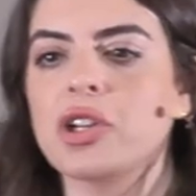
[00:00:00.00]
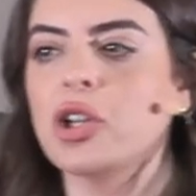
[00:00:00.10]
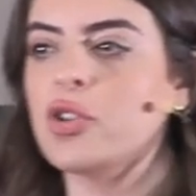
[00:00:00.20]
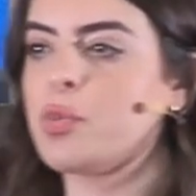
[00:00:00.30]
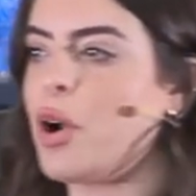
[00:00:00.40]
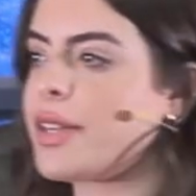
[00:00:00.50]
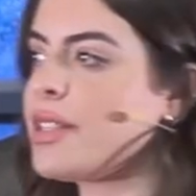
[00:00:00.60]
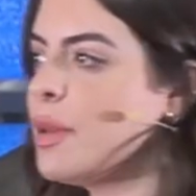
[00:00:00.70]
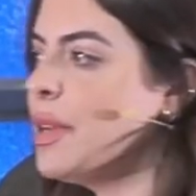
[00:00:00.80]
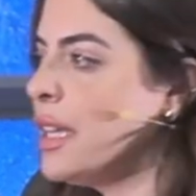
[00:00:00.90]
close
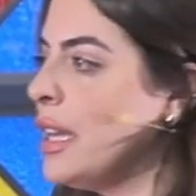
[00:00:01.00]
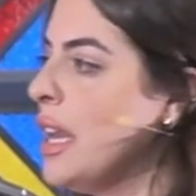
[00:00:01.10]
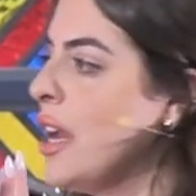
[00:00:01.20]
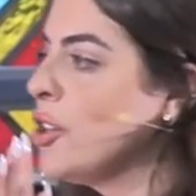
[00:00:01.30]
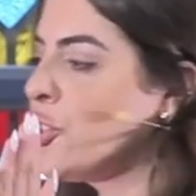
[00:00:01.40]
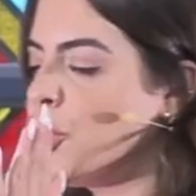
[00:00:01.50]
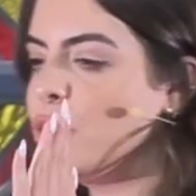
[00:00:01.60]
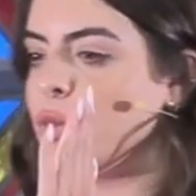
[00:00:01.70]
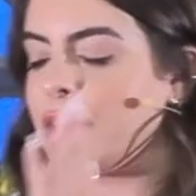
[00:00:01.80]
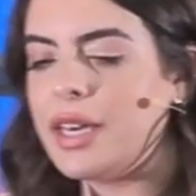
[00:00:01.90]
proximity
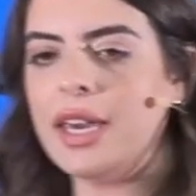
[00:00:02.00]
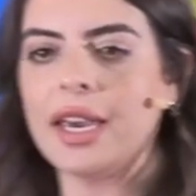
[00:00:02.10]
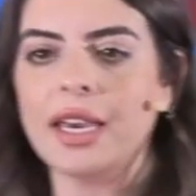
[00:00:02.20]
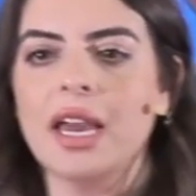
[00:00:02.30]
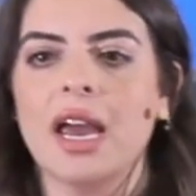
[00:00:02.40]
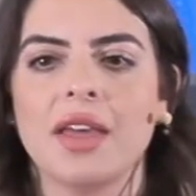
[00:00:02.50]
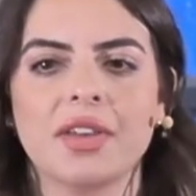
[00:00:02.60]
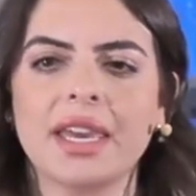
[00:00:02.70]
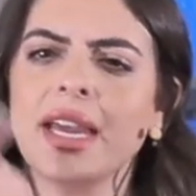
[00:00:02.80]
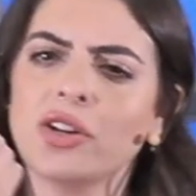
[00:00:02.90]
to the king, the
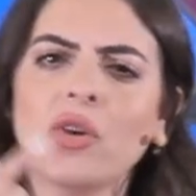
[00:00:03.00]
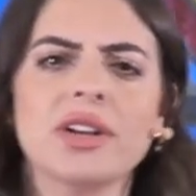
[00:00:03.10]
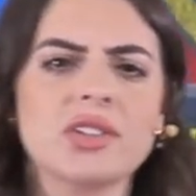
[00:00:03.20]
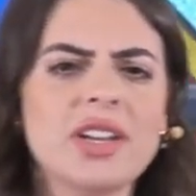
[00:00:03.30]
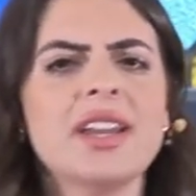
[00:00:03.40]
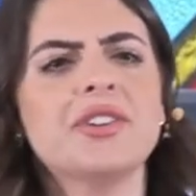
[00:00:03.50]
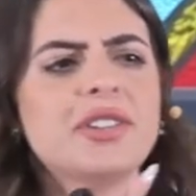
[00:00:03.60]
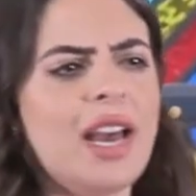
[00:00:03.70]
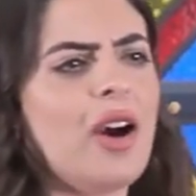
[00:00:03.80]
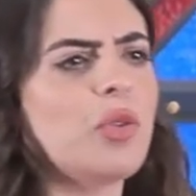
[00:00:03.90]
king noticed, "Hey, you're
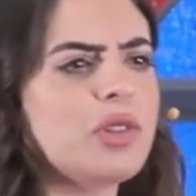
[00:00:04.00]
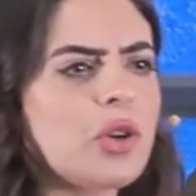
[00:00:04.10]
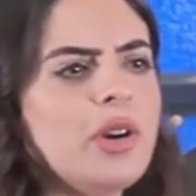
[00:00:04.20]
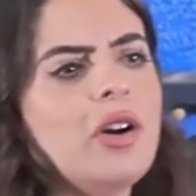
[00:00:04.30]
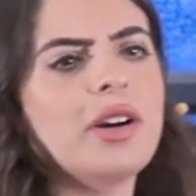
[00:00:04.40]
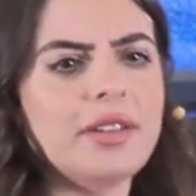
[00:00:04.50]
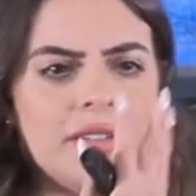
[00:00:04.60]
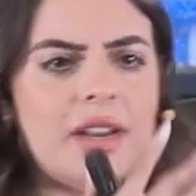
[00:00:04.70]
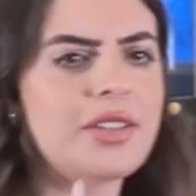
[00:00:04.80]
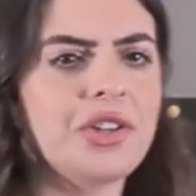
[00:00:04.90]
down. What's going on?
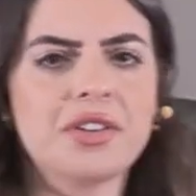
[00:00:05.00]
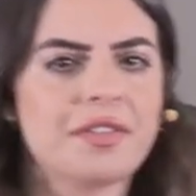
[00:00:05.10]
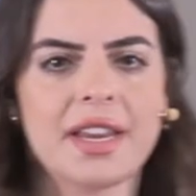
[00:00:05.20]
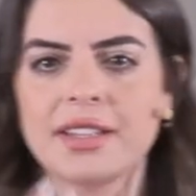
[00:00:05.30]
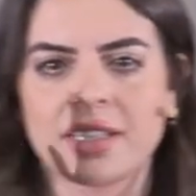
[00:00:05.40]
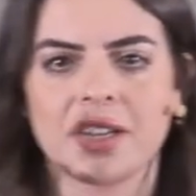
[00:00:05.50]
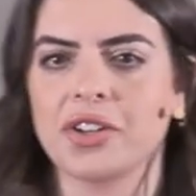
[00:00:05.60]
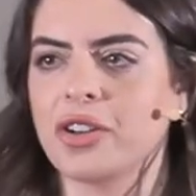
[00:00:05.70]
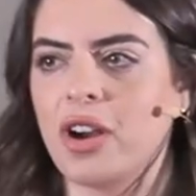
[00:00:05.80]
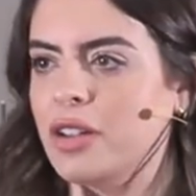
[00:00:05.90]
I see your face, and
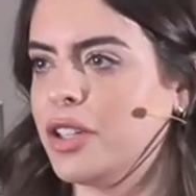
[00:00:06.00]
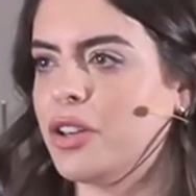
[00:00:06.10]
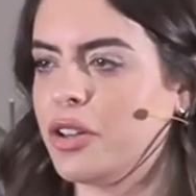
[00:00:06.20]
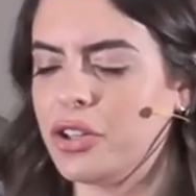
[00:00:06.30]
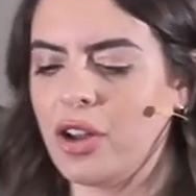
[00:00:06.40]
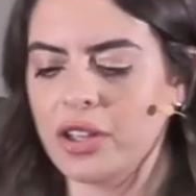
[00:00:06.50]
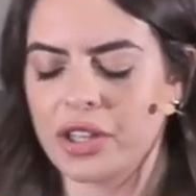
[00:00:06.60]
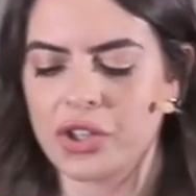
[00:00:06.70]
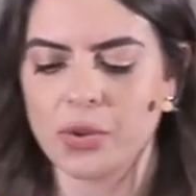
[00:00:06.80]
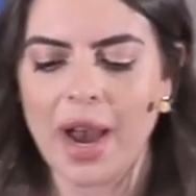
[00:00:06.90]
you're not, you know, you're not
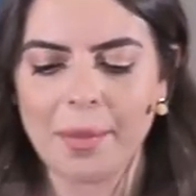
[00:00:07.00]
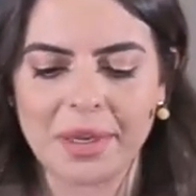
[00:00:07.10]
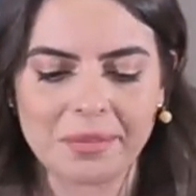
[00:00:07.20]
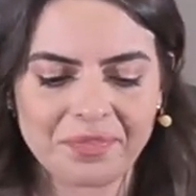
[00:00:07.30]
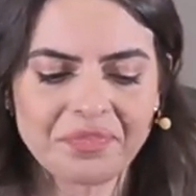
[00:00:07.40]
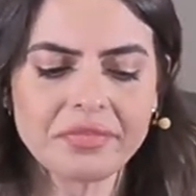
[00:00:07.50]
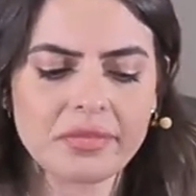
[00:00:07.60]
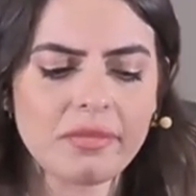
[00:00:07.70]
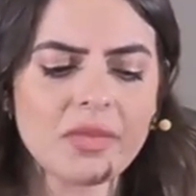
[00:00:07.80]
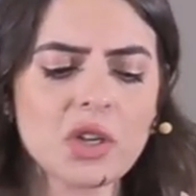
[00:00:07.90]
looking too happy."
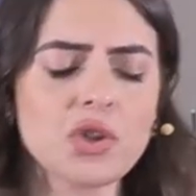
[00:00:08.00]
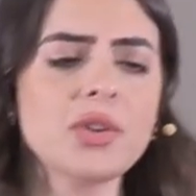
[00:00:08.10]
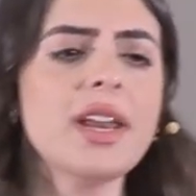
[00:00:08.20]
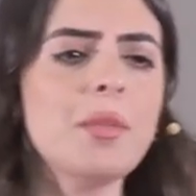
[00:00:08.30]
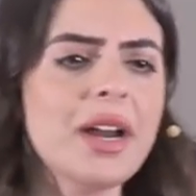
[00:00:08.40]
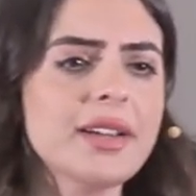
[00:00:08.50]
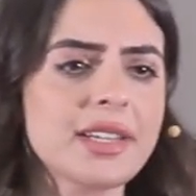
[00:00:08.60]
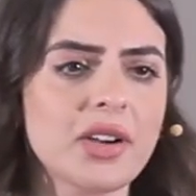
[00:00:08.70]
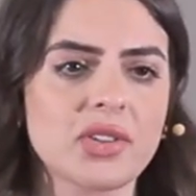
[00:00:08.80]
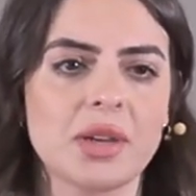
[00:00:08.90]
So Nehemiah
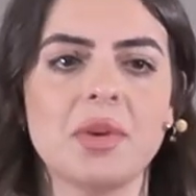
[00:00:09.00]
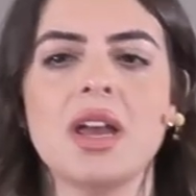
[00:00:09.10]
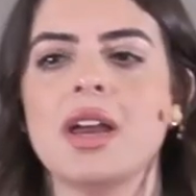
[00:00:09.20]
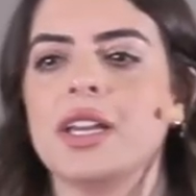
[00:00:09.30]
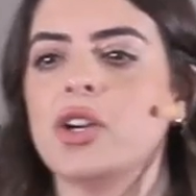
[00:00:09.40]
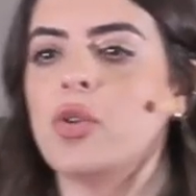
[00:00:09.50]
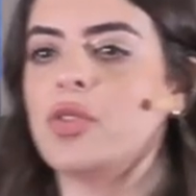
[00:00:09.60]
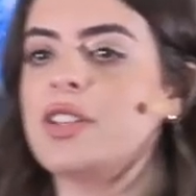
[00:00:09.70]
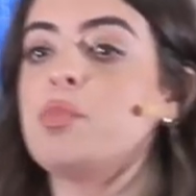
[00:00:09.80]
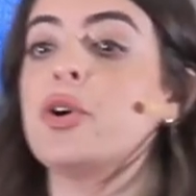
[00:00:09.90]
tells him, you know,
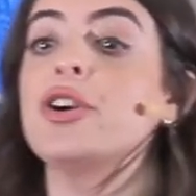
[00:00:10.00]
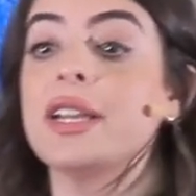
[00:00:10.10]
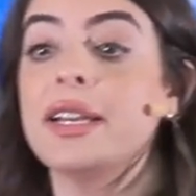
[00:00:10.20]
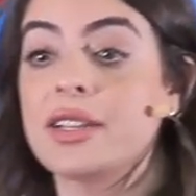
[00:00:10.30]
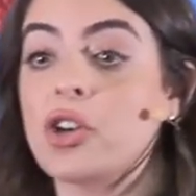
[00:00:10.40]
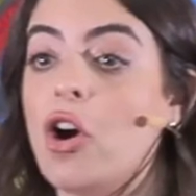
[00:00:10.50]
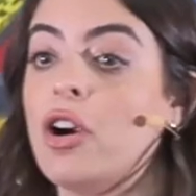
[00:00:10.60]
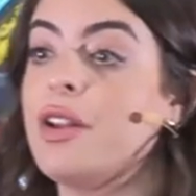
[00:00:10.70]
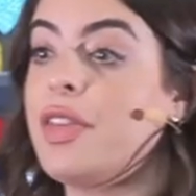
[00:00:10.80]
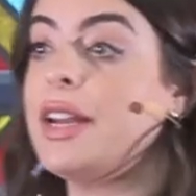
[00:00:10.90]
this burden in his
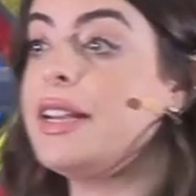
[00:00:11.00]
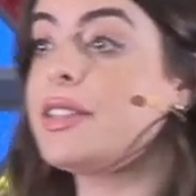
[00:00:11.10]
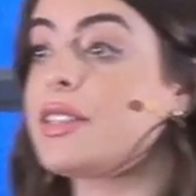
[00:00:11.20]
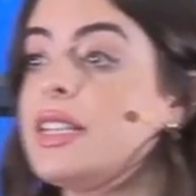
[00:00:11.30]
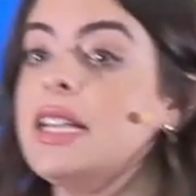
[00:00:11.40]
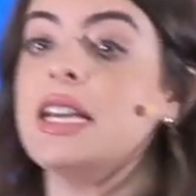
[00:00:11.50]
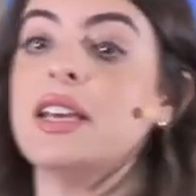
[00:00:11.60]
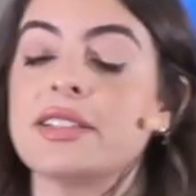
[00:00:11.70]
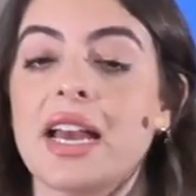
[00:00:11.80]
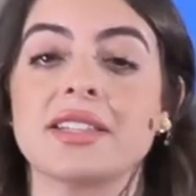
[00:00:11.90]
heart that his city,
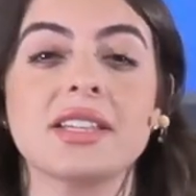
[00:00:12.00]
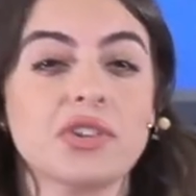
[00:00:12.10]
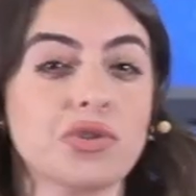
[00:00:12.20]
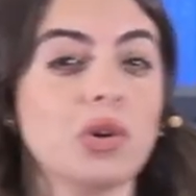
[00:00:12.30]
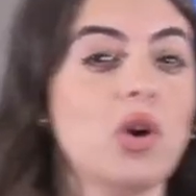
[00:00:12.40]
his ancestral